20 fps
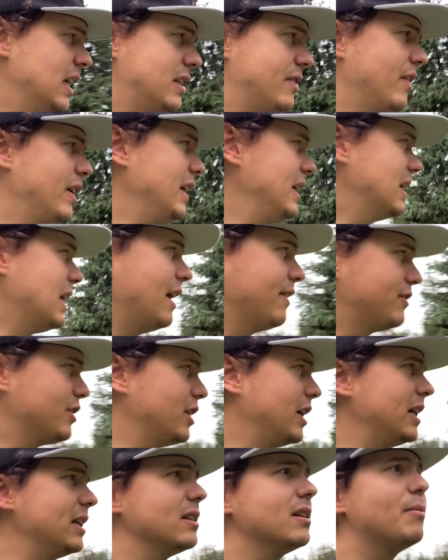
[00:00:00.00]
It's funny, after
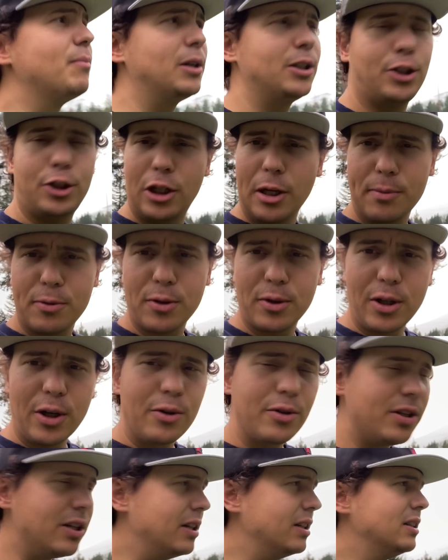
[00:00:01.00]
hitting a bunch of chips with
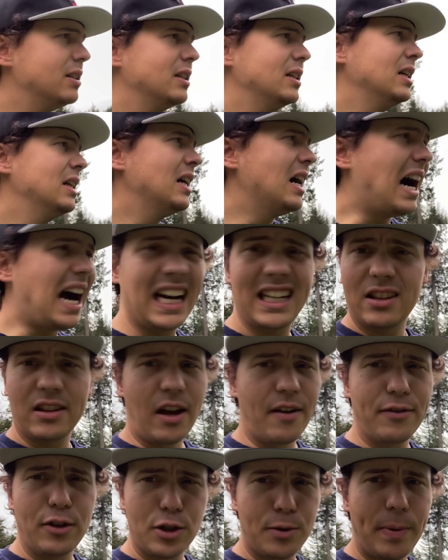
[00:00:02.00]
those, I
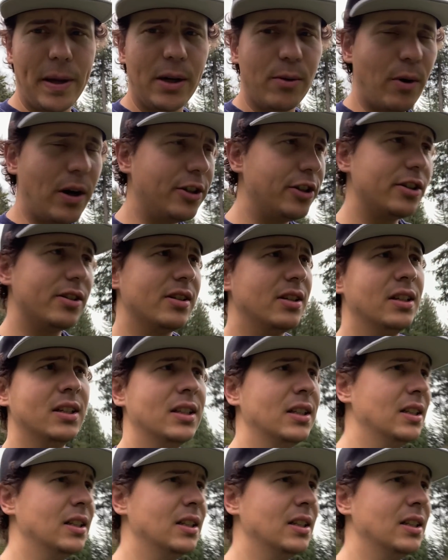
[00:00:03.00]
love those ping wedges.